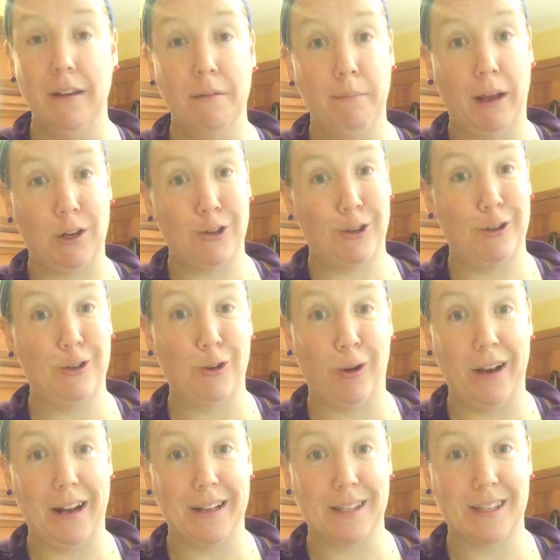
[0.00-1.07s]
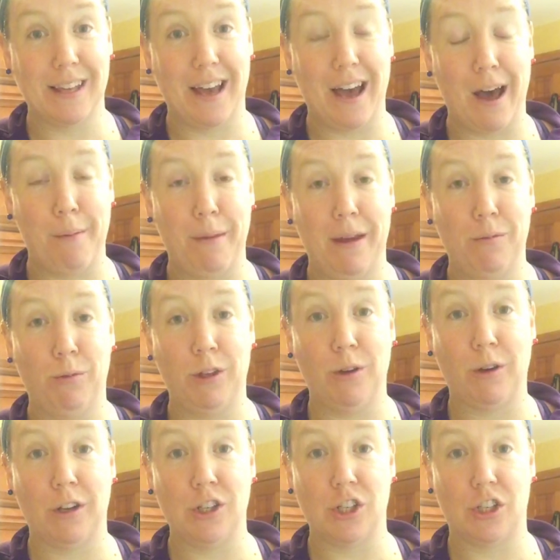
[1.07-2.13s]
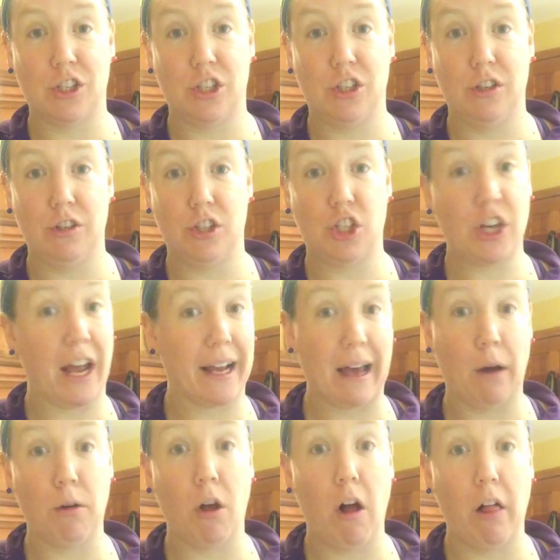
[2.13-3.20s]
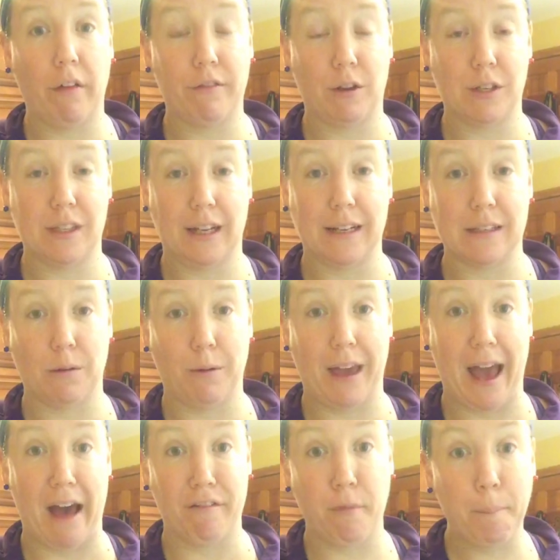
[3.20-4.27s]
make sure you join us and you can just check out all of those things that we have.